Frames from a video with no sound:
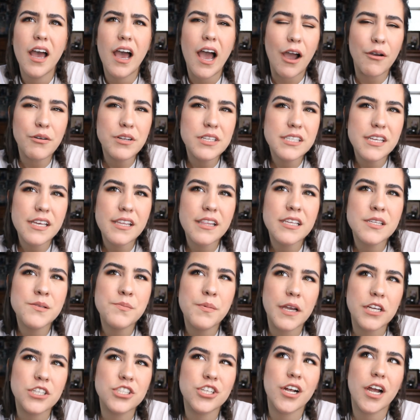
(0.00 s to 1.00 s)
I would say this
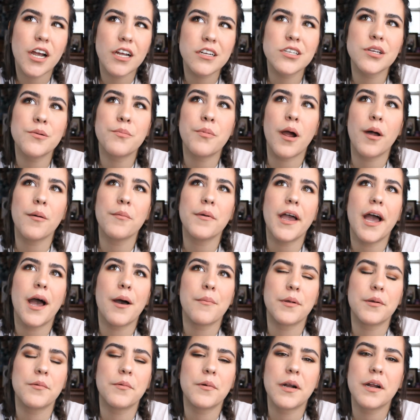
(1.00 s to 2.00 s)
picture actually probably
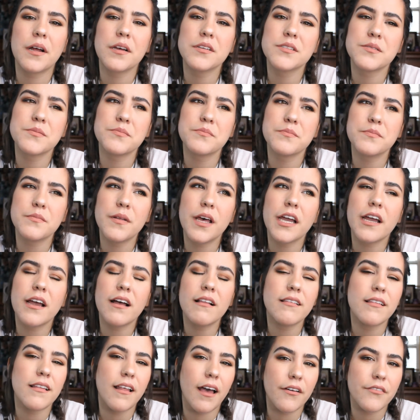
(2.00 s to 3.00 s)
happened when I was like
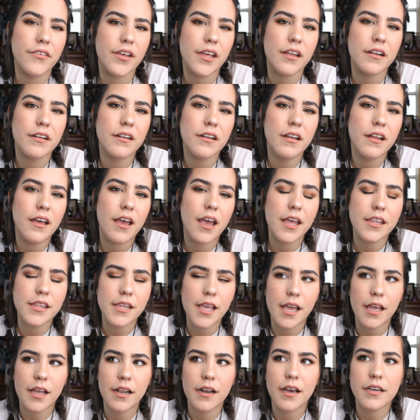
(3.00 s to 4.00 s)
11 and
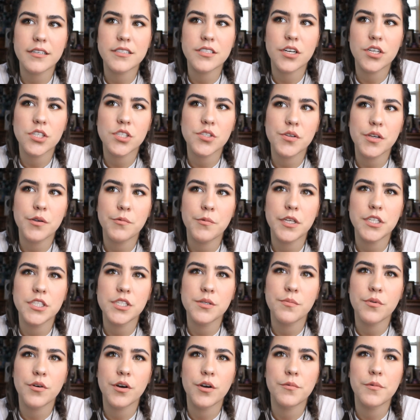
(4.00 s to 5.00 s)
then I started doing Ouija
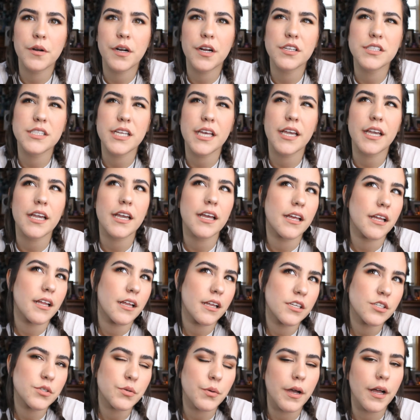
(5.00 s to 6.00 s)
board when I was like
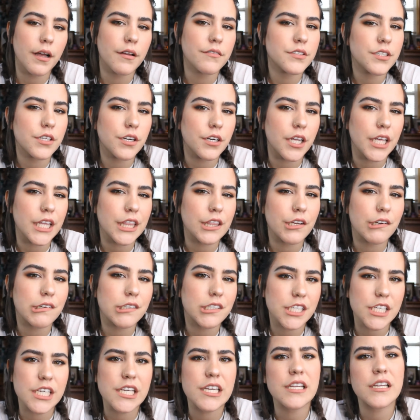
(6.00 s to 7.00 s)
12 turning
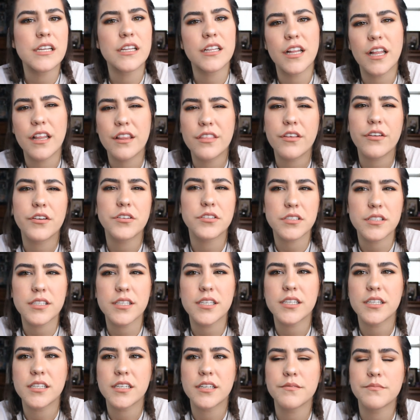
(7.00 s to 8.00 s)
13 and then
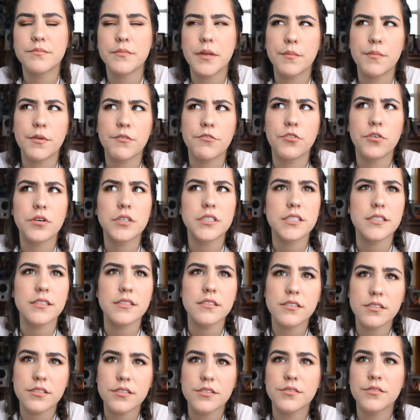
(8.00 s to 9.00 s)
13 and maybe
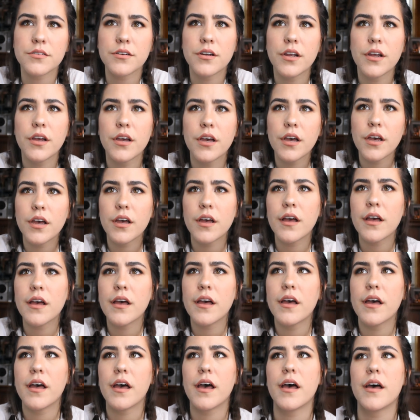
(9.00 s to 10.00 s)
14 too.
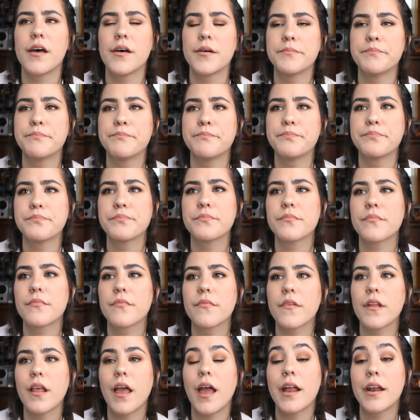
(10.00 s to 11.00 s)
Um,
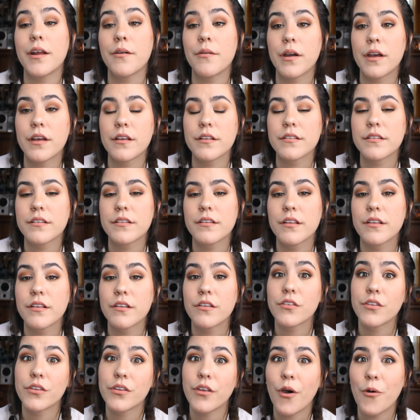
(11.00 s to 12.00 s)
anyways,
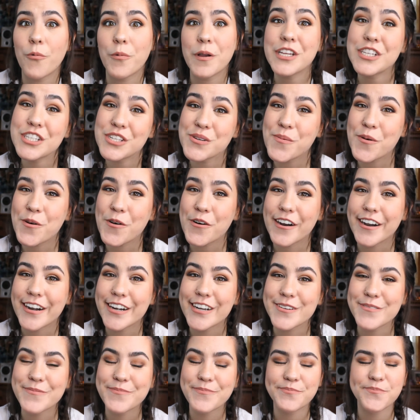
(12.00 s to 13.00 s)
so Ouija board.